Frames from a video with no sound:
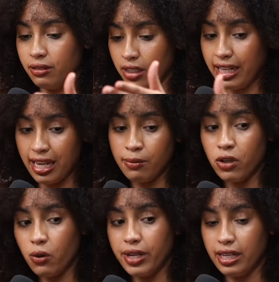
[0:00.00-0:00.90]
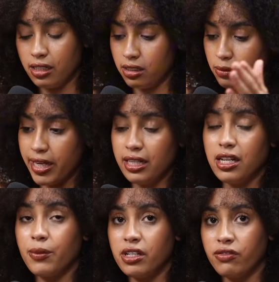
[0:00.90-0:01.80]
him going and spending
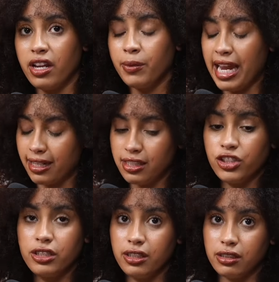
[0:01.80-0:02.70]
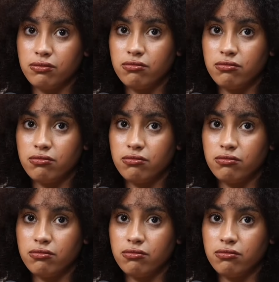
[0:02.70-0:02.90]
time with his family as he should.